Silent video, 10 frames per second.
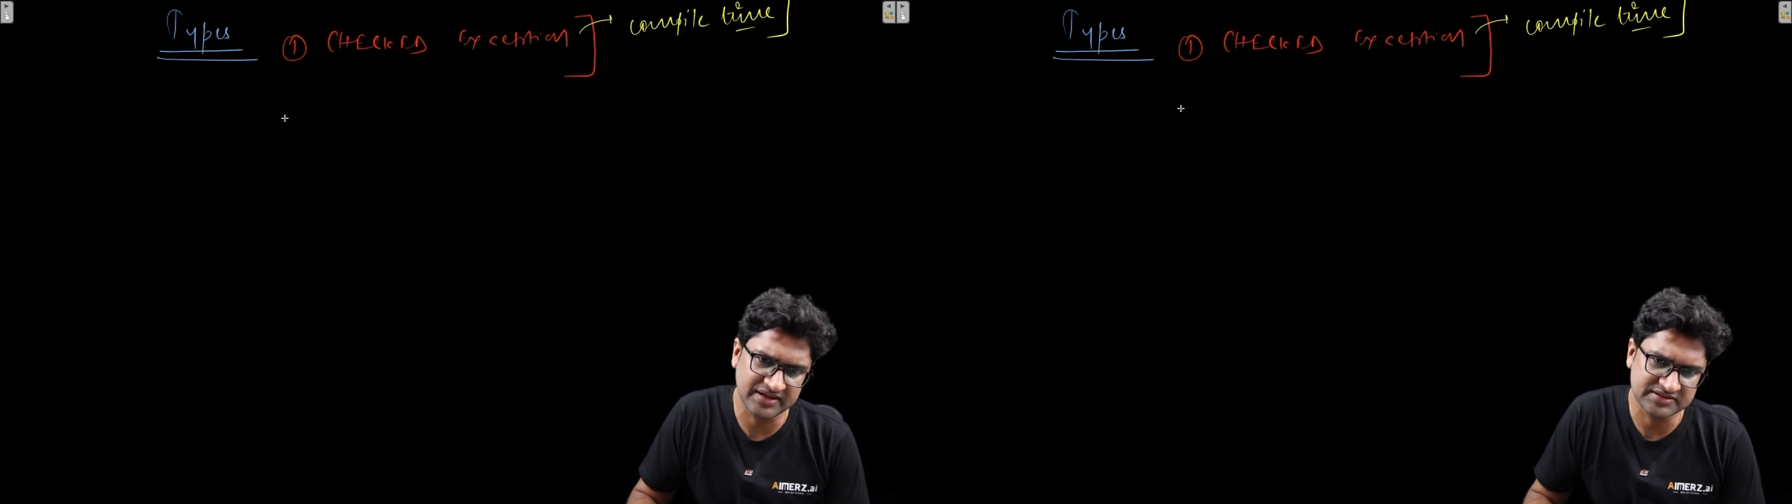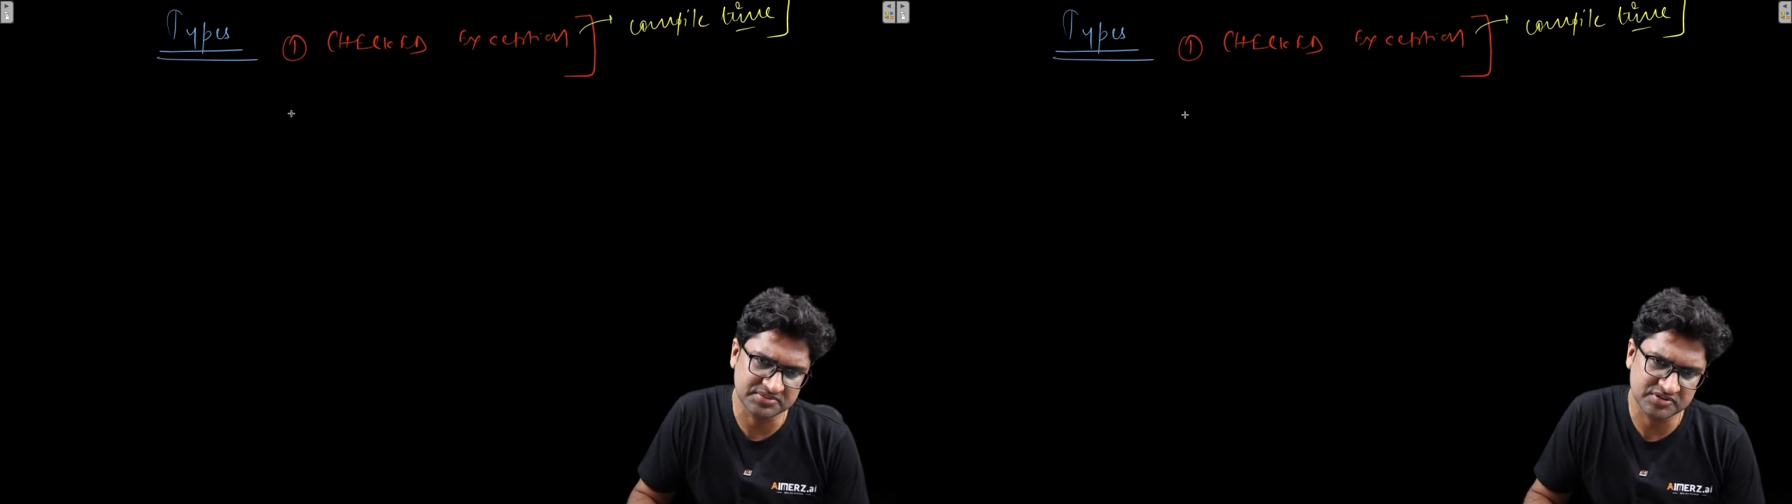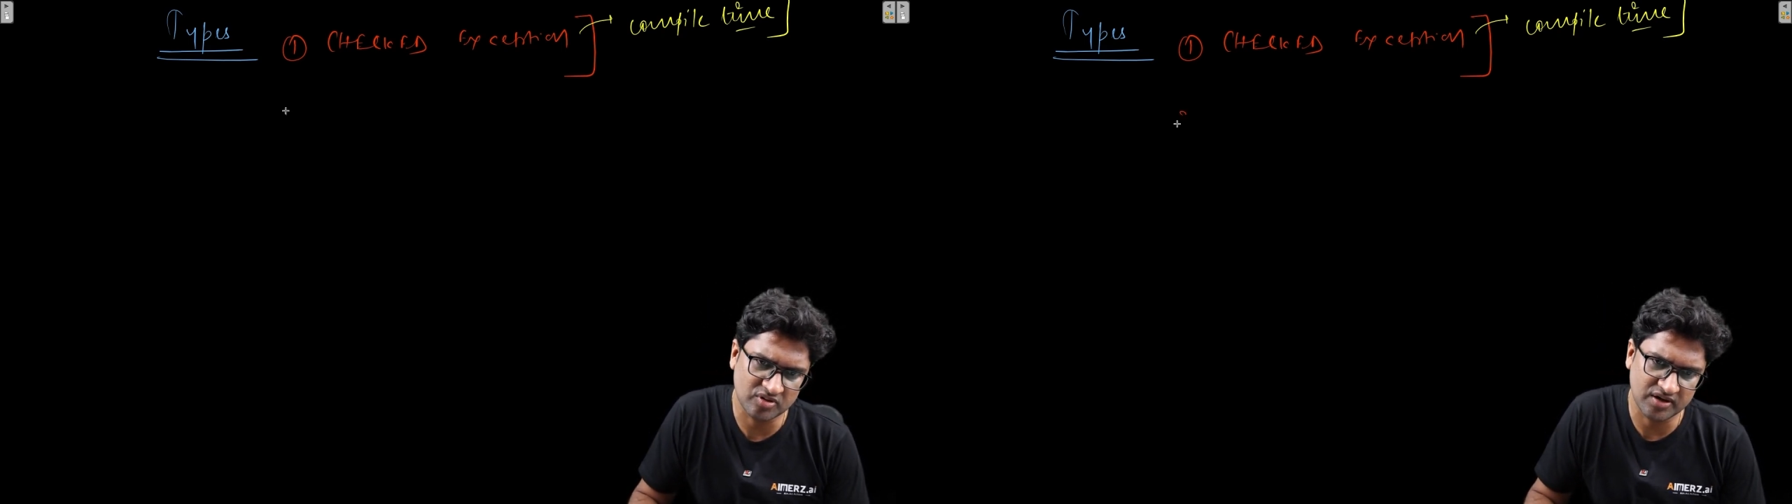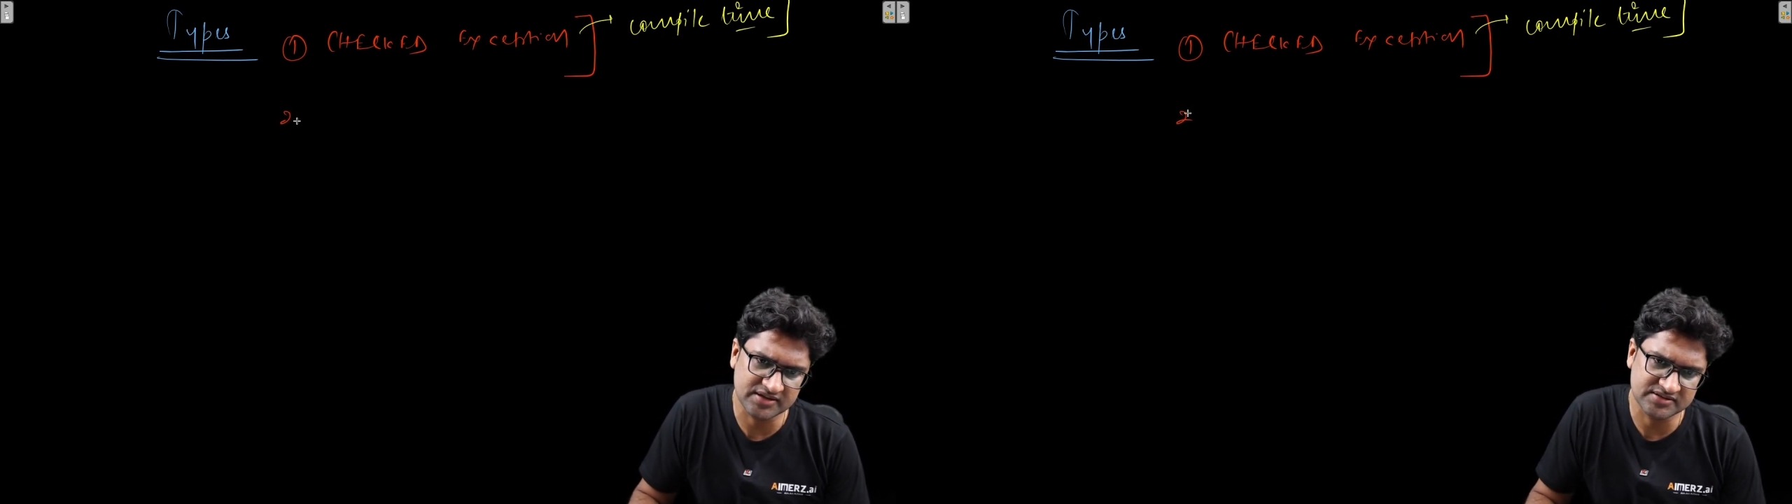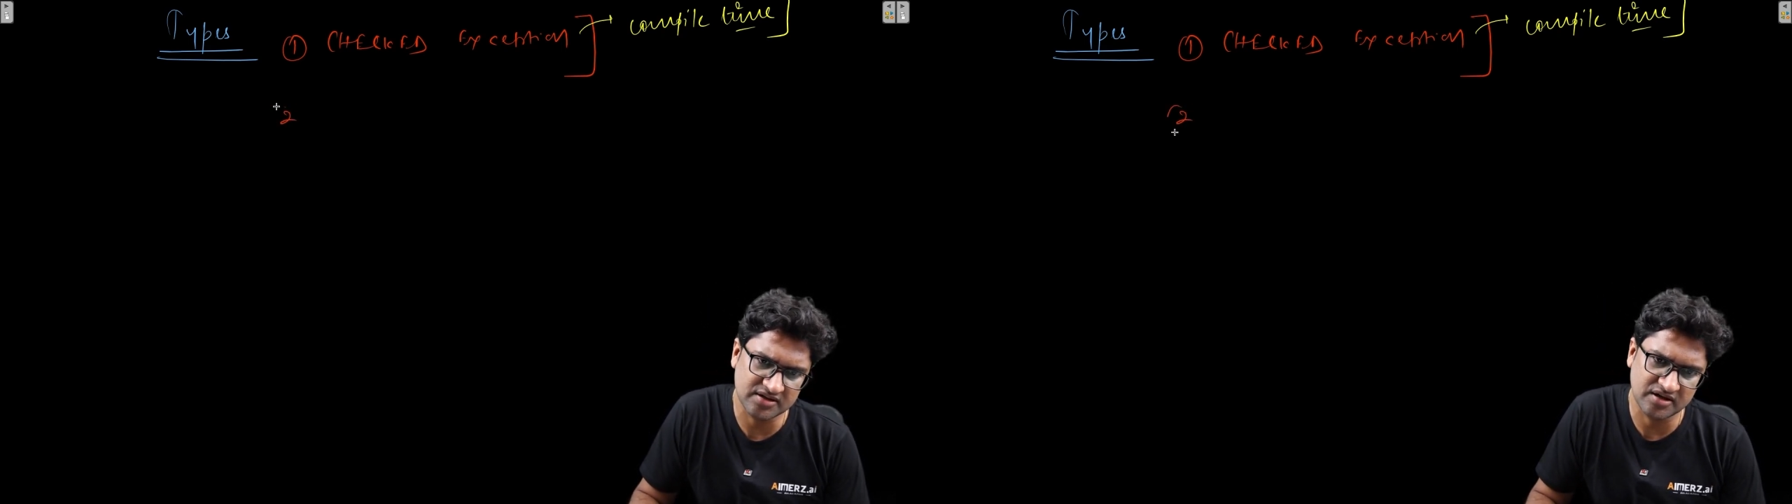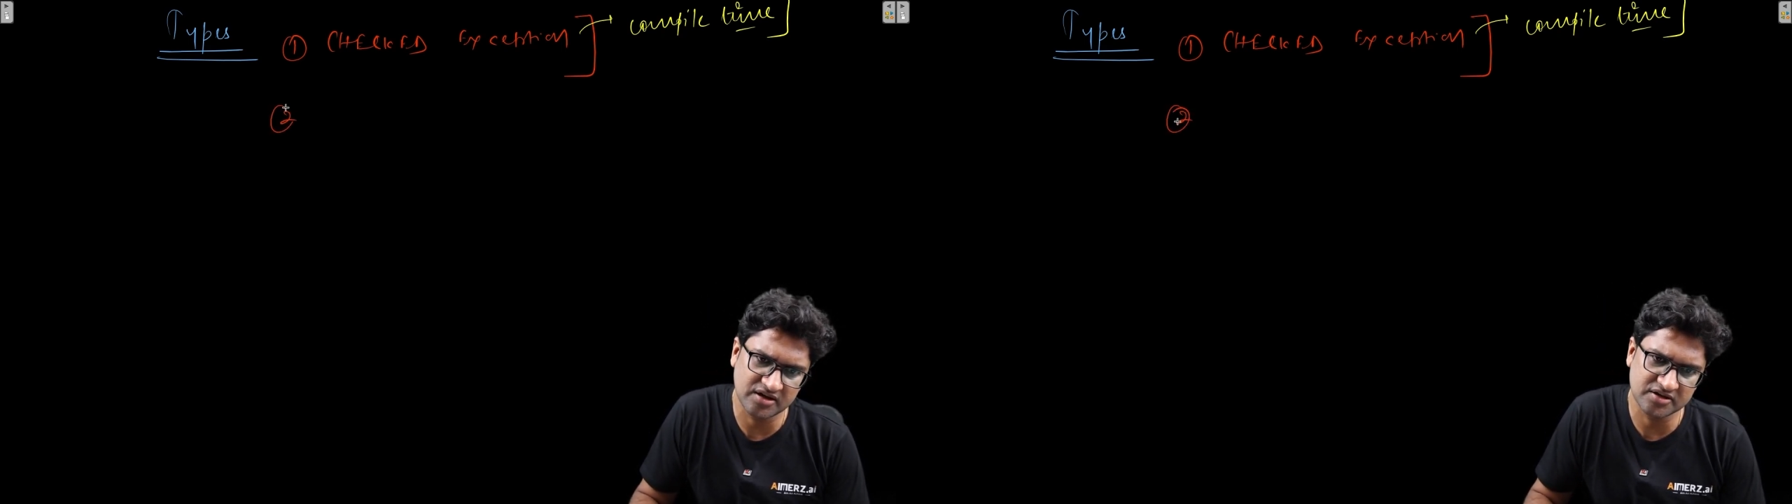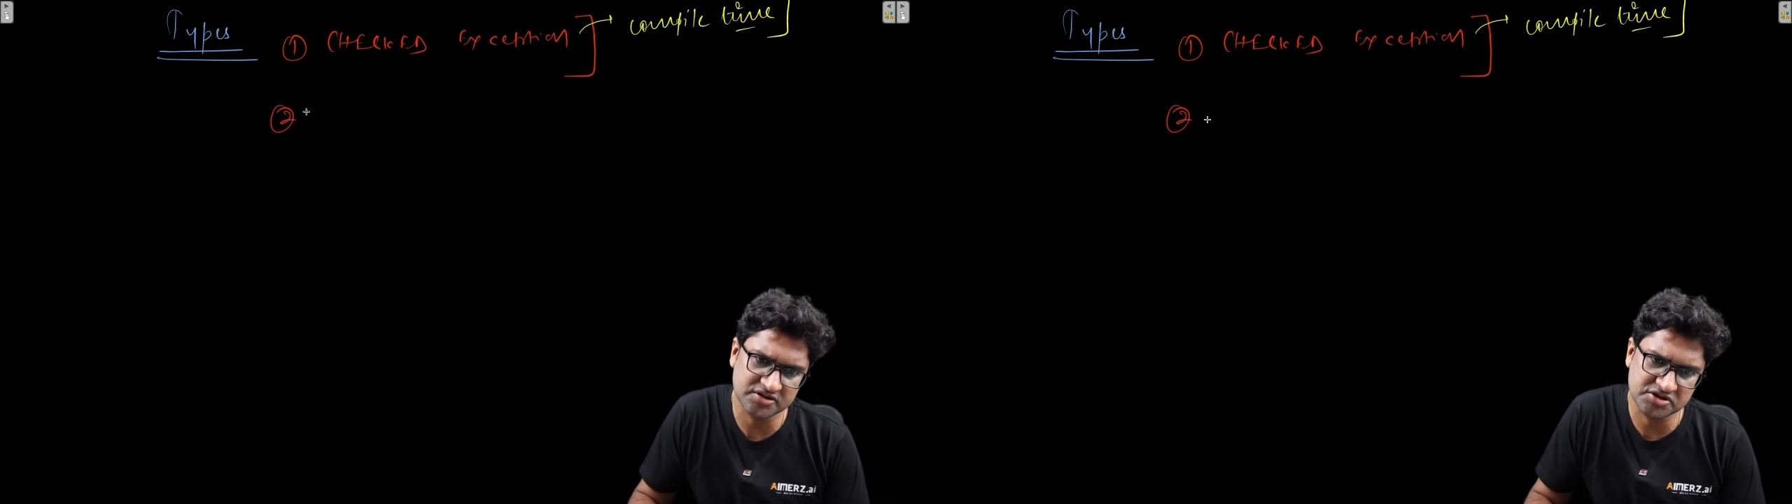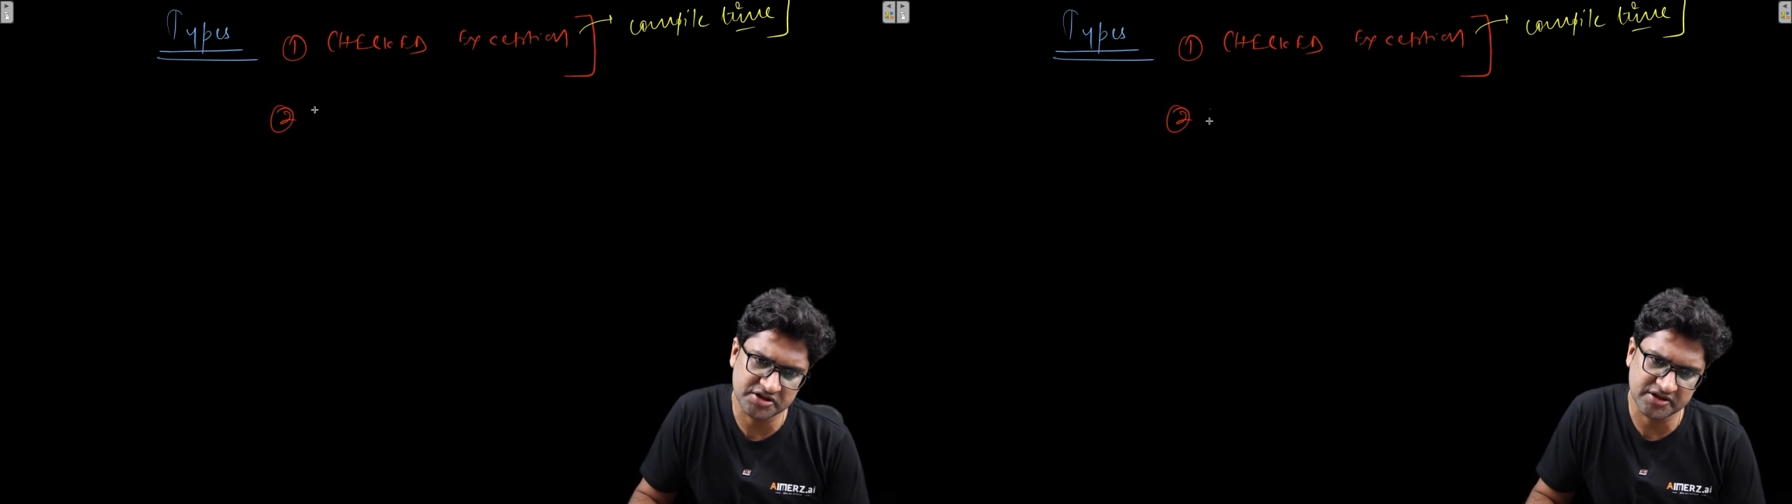exception called as the
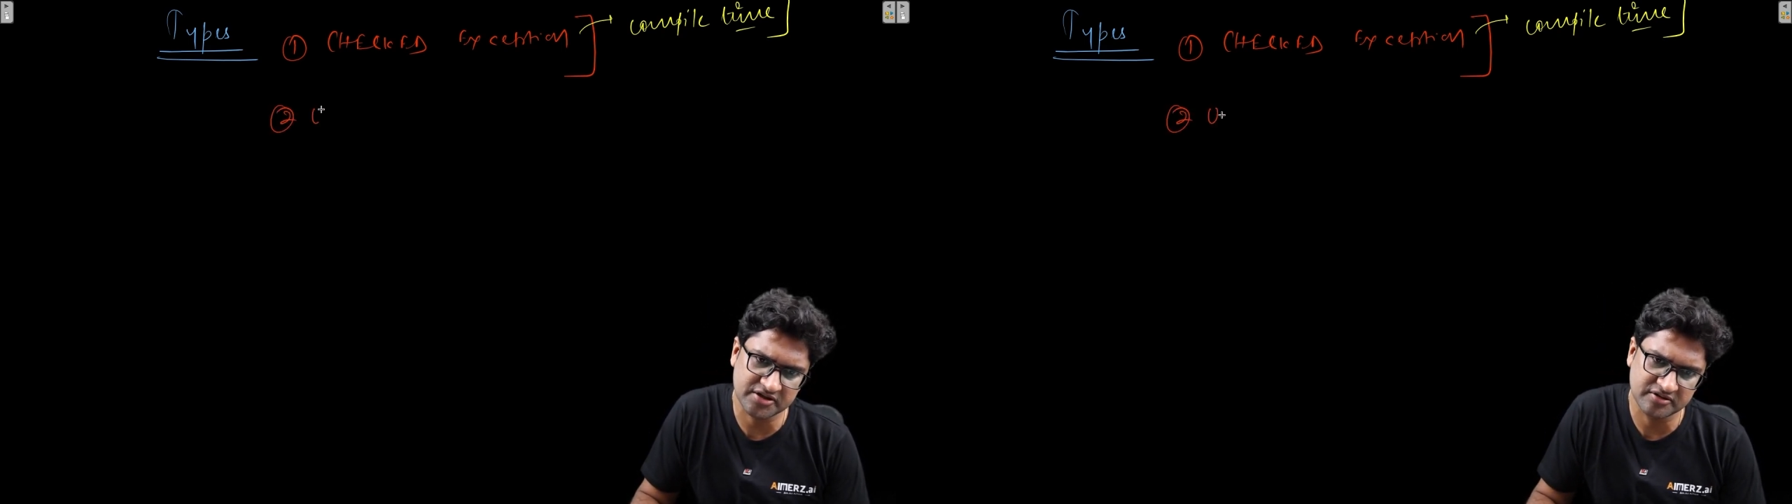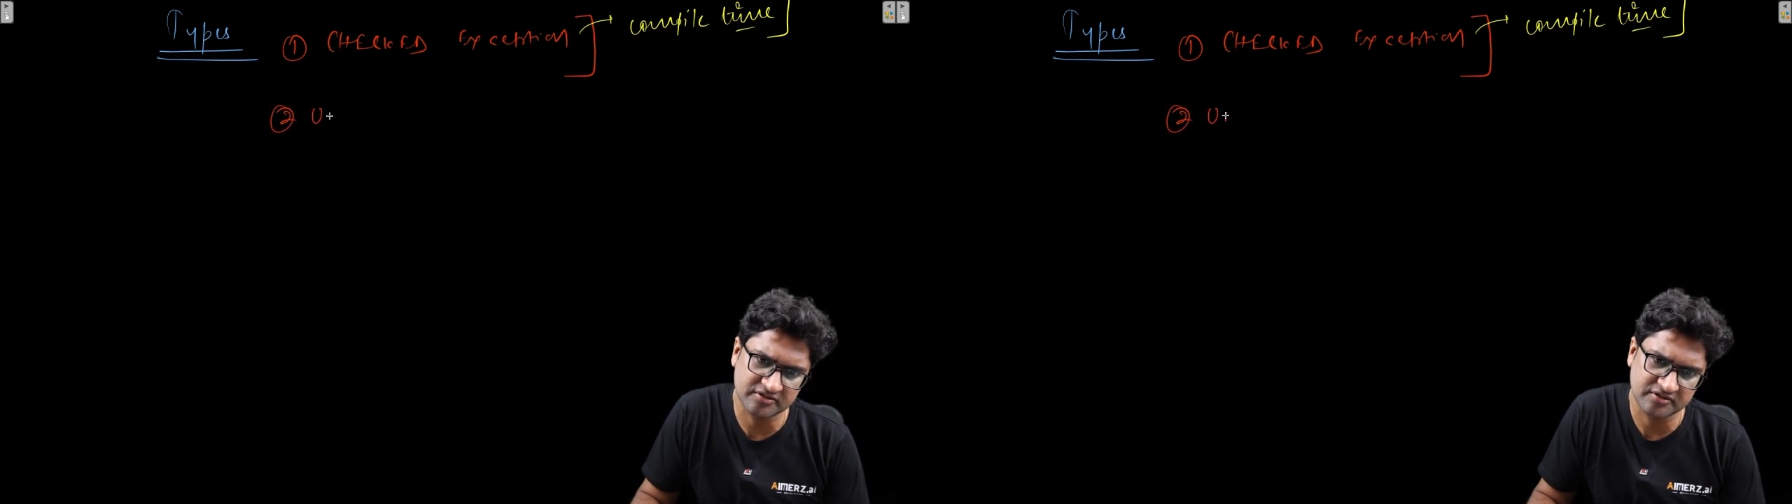unchecked